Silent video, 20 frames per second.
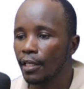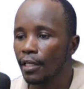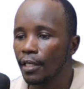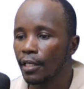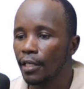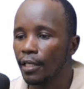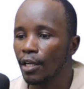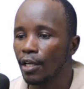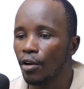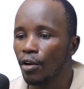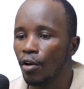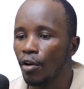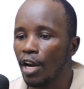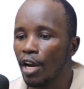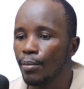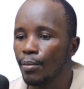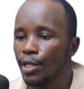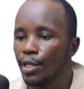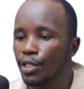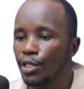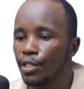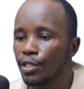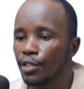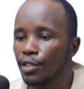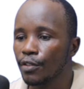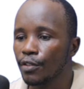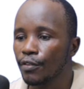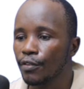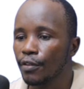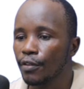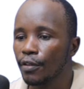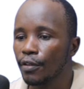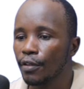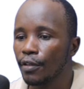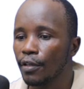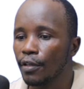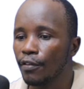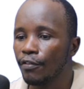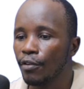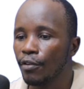Key column is
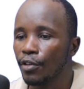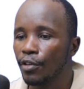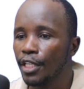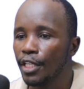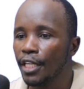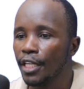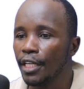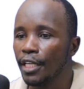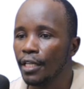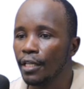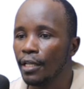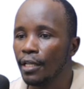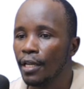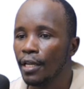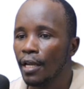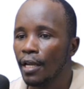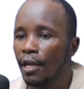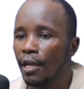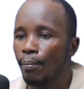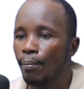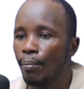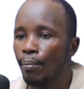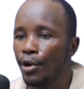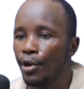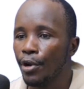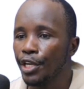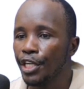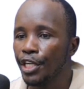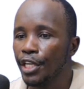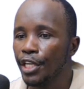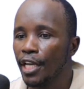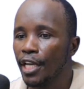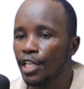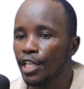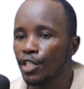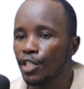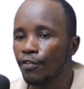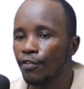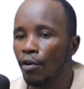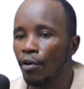14. Point here
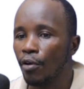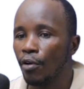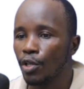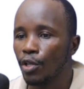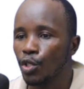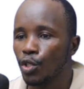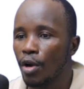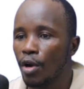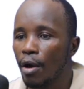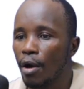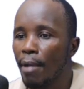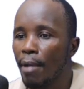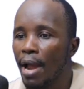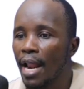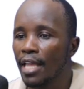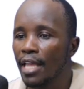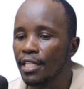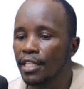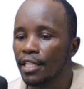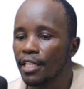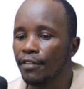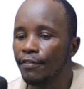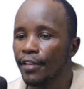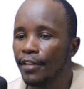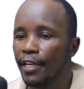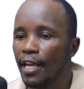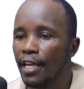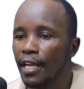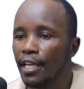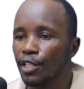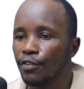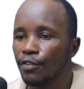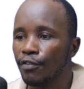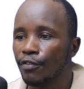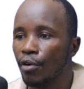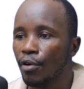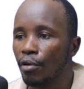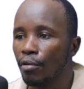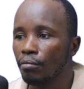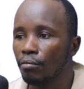is 4. So our balancing figure is
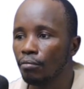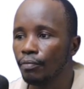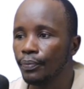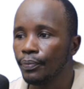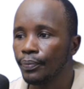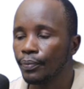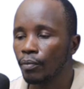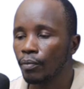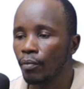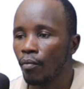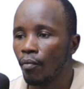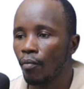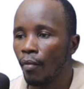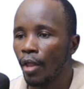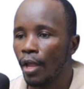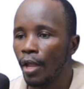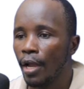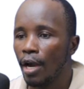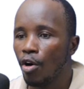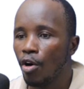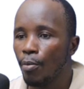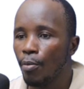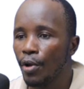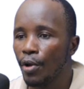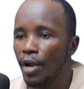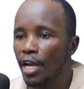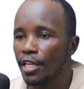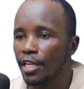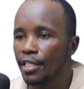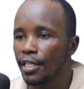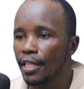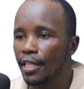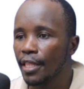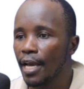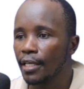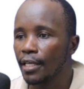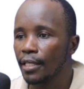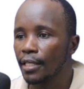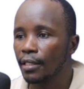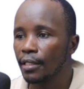4. I hope you can see
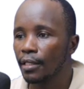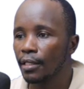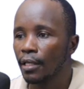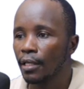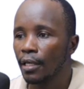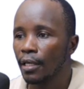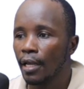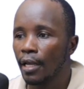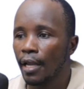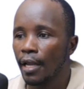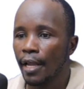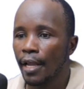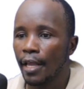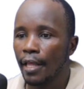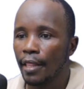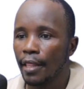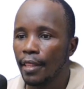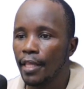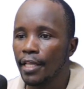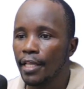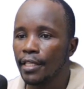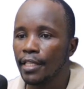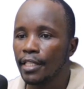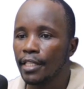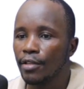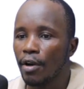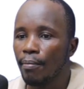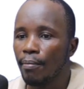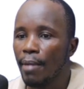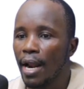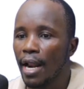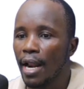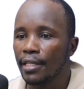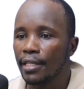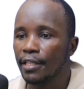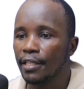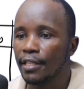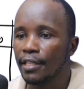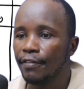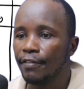that. This is our
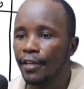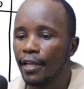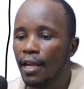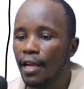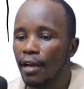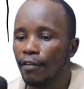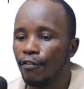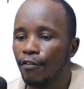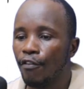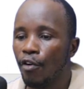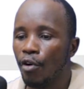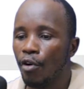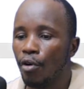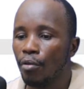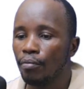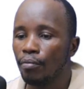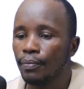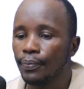balancing figure, 4.